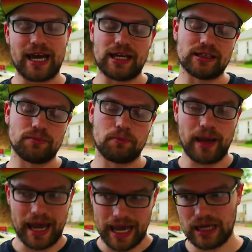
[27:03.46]
as
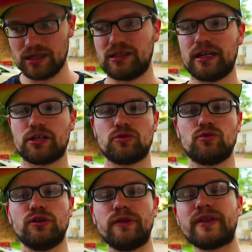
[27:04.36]

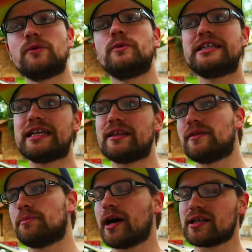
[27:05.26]
pansexual, then we get
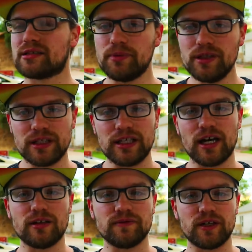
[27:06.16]
the possibility
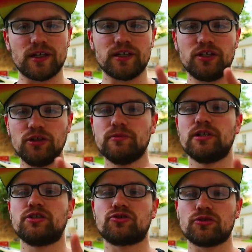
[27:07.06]
of a
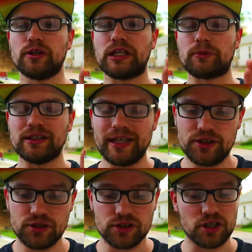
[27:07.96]
human-droid
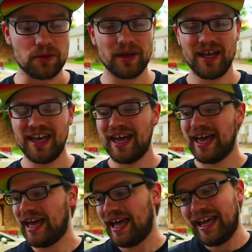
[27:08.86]
relationship.
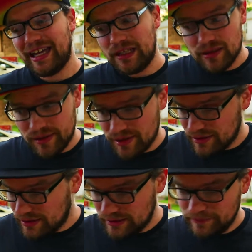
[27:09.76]
And
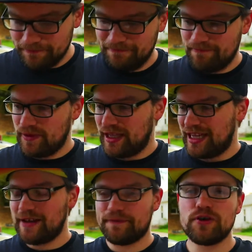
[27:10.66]

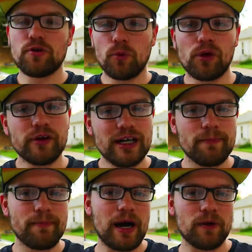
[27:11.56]
if you're worried
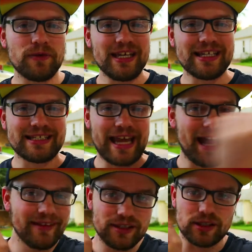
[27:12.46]
about the
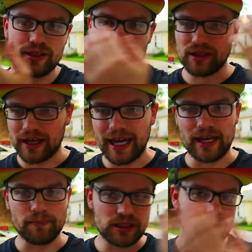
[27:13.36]
intelligence,
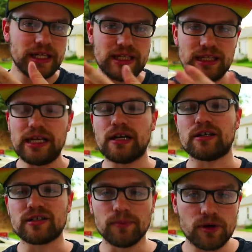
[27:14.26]
again, between the
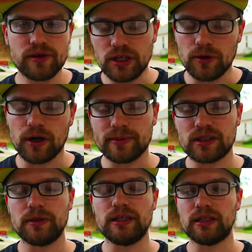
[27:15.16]
ears more than you are
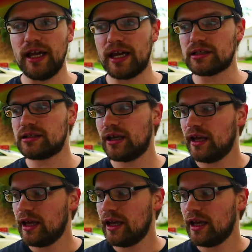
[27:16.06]
between the legs,